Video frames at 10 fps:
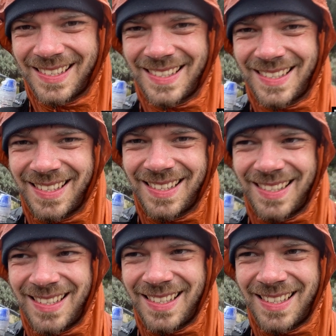for about
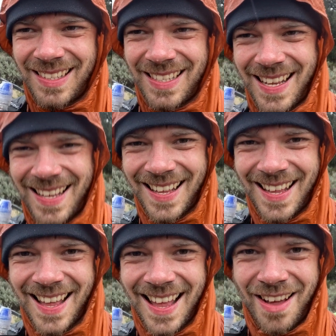
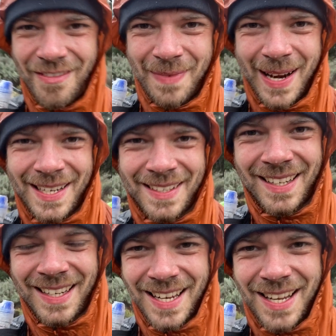£127, about
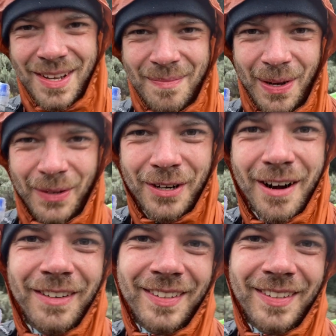163